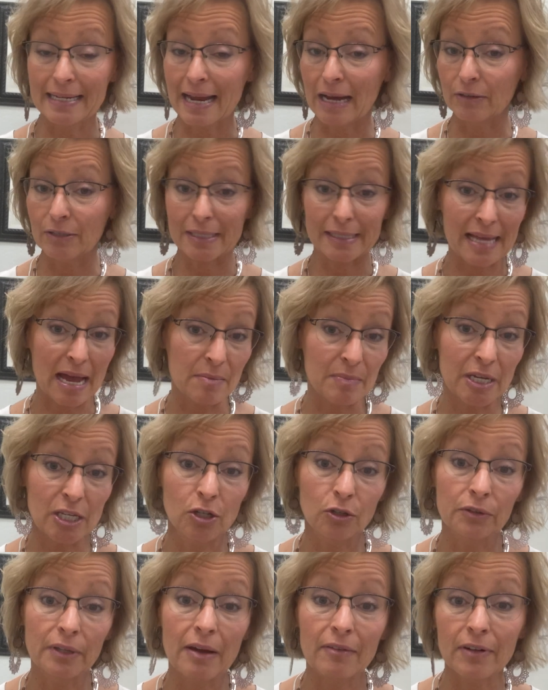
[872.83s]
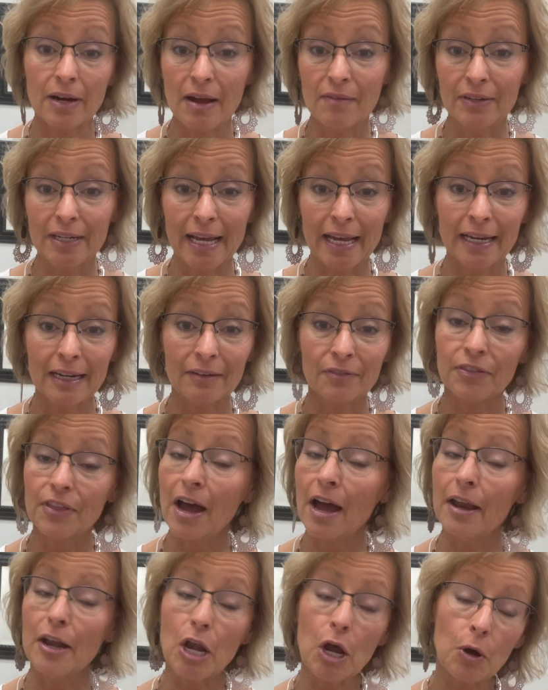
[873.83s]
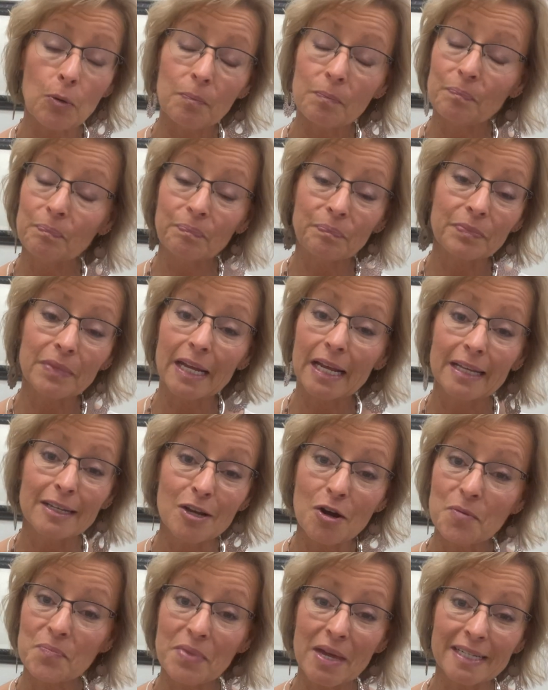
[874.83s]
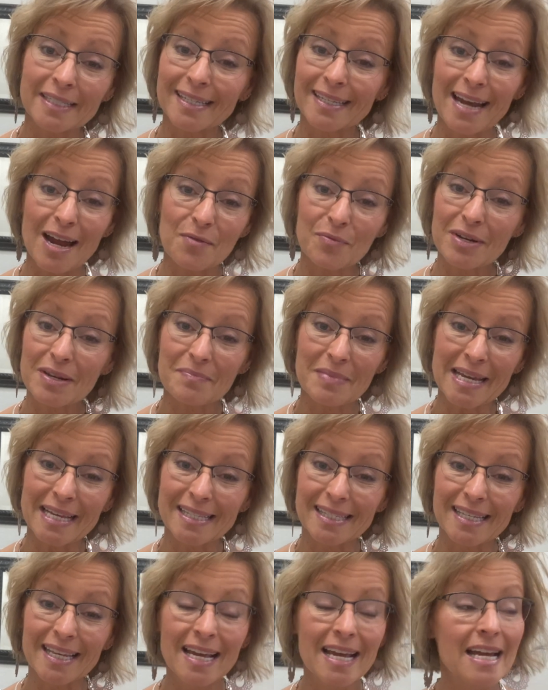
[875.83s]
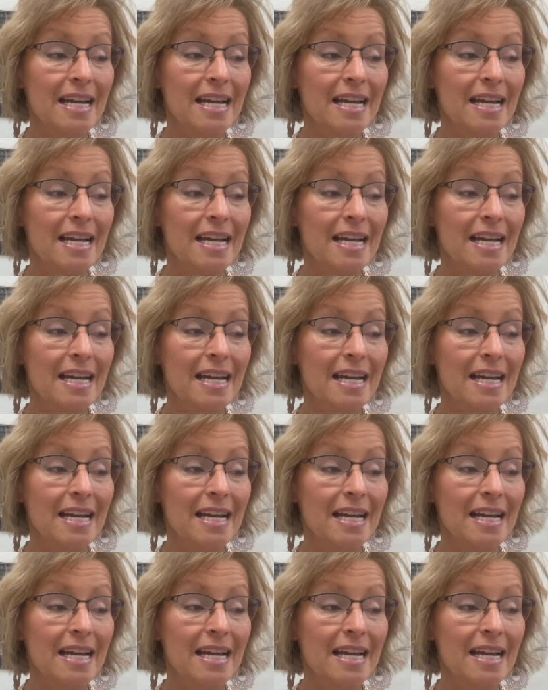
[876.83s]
Now, does that mean you'll never have a negative thought? No, that's not what it means.